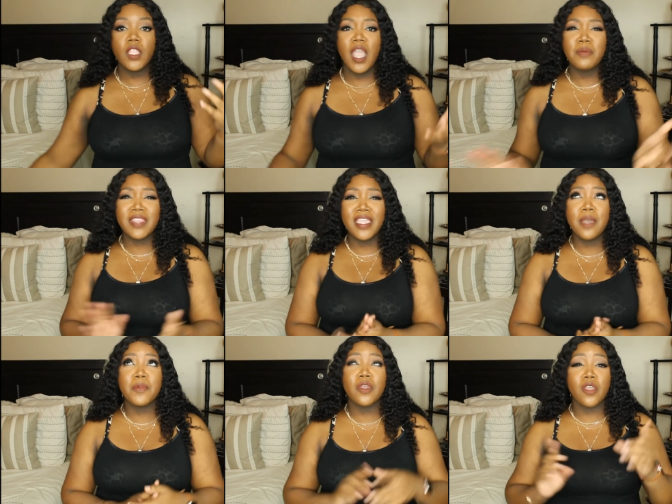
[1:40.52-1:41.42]
I think
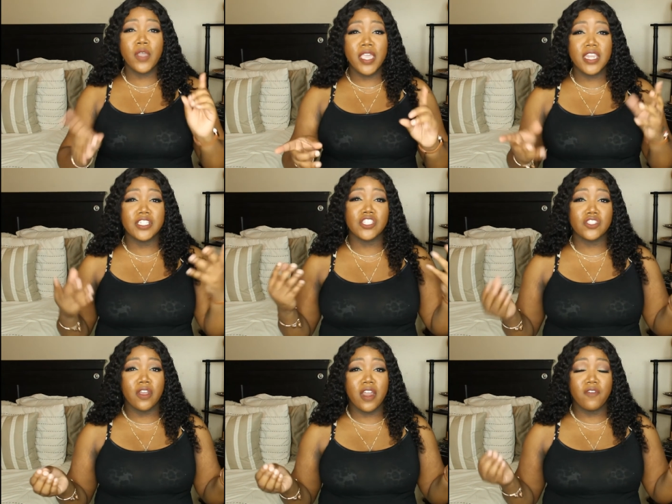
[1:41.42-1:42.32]
I'm going to go ahead and just
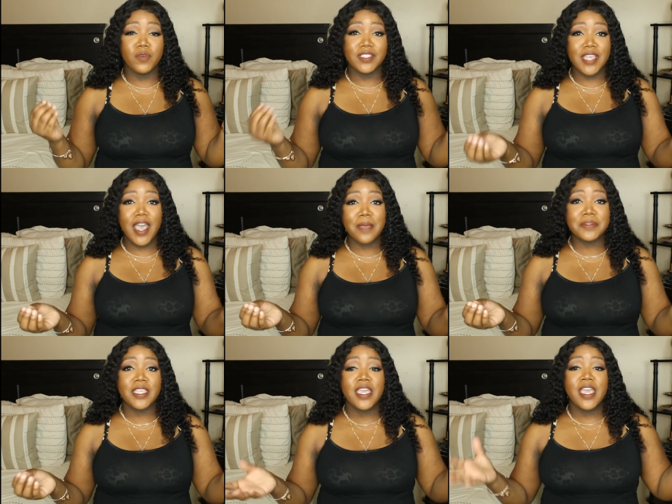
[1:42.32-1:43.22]
start off with
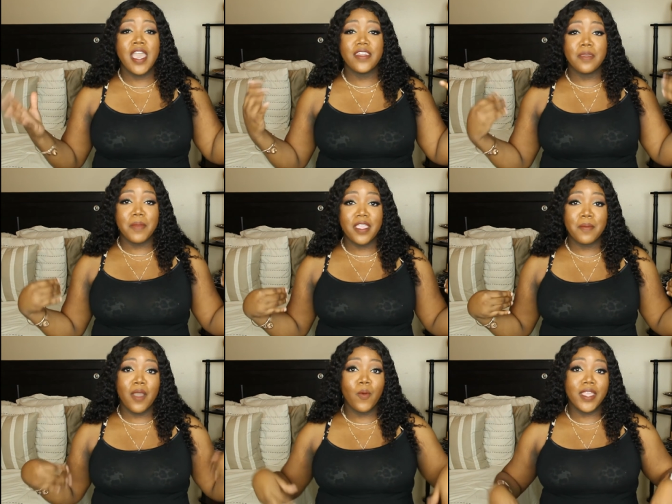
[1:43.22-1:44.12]
tops and then make
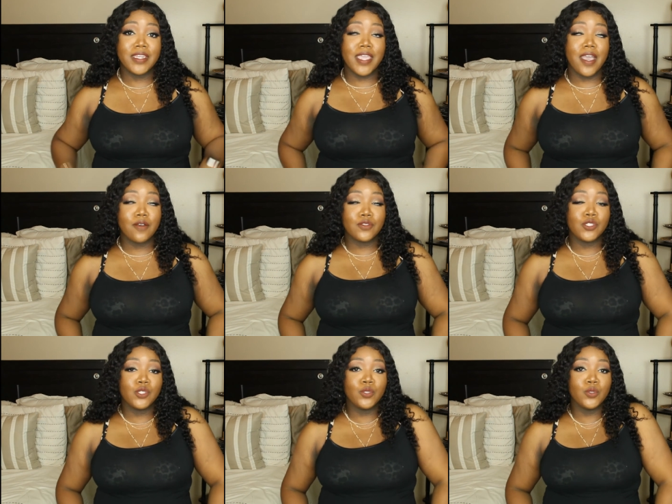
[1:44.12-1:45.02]
my way down
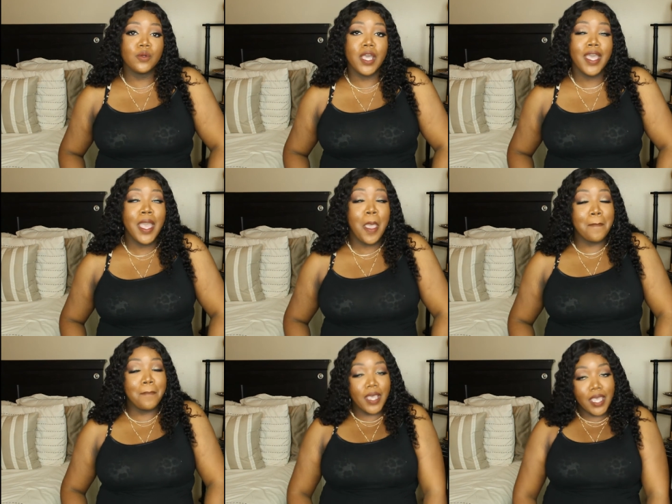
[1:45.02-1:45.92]
to
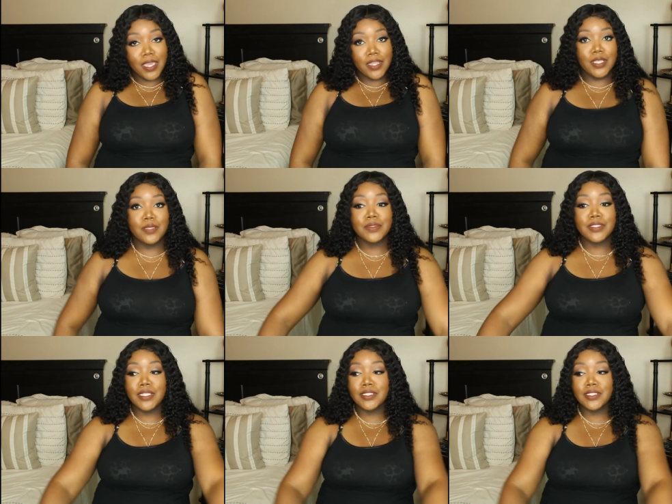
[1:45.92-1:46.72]
bottoms.